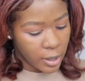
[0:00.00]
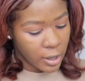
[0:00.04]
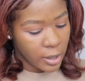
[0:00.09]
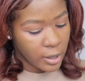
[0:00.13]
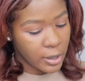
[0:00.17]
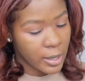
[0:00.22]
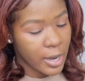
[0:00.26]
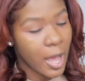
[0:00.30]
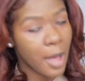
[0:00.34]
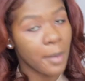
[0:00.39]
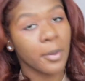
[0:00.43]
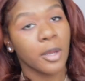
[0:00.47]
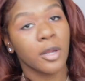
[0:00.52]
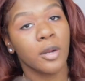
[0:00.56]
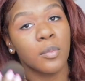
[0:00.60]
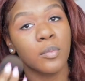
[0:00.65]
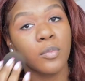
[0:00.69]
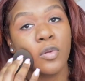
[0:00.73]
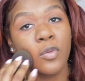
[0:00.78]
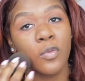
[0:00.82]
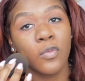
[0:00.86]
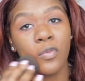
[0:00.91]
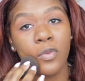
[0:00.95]
And now I'm gonna
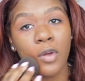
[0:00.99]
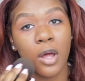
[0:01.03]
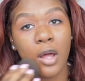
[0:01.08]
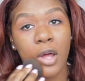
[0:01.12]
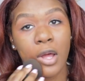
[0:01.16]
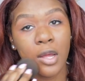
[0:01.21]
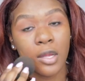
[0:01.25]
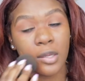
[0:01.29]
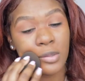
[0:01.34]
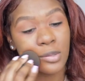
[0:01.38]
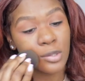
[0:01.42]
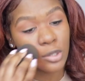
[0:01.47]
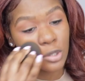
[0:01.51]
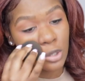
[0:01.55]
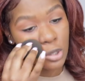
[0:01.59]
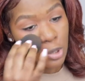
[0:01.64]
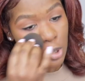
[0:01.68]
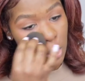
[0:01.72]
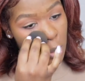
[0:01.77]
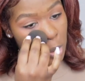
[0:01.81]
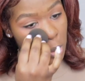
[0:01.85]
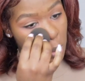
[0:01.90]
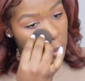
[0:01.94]
move on
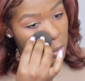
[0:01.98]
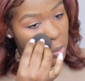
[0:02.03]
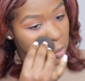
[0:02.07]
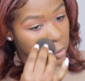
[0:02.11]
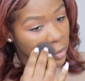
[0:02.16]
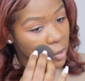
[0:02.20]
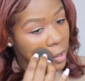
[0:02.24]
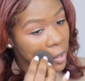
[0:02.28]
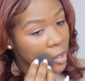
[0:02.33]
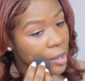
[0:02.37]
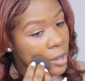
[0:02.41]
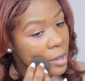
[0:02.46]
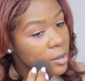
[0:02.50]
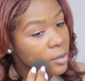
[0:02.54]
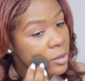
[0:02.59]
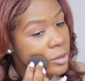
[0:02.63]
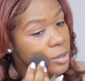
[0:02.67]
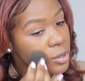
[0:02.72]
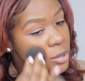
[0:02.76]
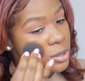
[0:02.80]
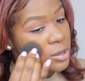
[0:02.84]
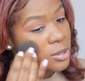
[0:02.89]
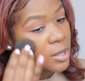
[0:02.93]
to the
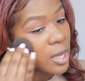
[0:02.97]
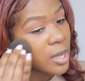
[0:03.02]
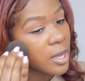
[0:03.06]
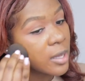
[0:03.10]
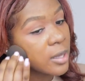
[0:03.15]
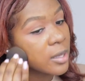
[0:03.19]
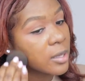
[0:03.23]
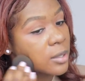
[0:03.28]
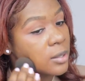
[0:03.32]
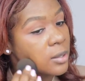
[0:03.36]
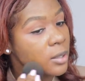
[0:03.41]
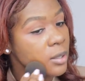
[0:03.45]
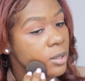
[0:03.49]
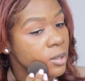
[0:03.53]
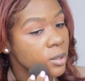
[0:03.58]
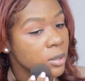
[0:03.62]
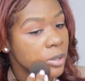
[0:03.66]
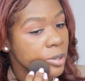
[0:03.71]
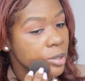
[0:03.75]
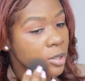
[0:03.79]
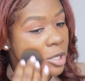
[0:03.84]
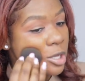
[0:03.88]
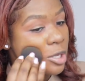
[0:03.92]
other side
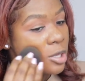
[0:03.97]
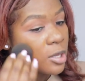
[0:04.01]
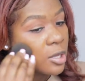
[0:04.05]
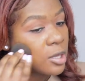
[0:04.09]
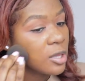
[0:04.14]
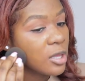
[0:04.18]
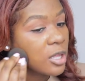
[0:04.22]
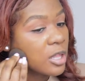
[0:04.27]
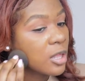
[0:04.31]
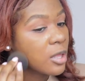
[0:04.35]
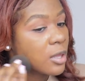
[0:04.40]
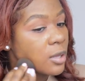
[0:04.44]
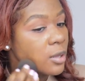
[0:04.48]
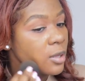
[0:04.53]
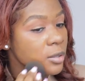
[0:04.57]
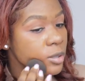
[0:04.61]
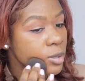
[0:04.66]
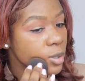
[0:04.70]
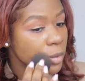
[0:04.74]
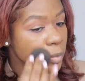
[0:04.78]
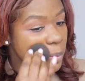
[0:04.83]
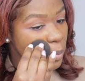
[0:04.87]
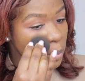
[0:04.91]

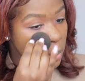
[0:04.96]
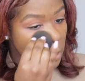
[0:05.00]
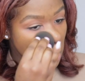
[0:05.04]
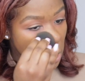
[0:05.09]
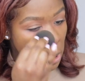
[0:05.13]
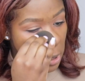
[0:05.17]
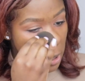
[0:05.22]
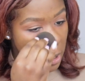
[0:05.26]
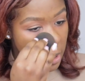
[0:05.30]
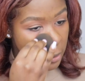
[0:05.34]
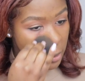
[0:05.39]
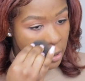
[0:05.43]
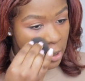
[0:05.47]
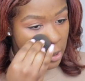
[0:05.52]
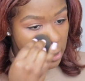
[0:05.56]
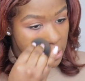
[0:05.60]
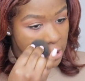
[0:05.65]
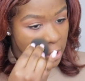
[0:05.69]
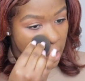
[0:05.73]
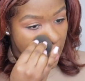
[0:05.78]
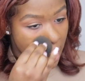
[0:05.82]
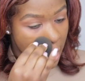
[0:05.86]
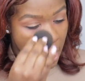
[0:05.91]
and blend
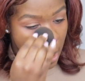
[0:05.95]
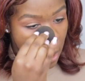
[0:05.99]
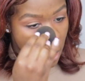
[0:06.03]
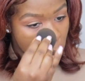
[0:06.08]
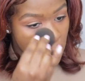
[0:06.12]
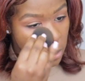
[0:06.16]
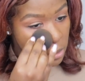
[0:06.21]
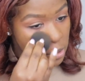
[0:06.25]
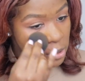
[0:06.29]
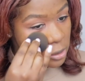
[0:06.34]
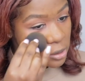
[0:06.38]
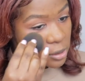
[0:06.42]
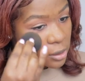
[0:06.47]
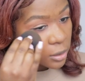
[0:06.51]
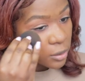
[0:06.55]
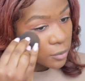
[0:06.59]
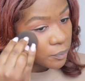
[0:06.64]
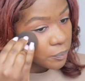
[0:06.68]
this out.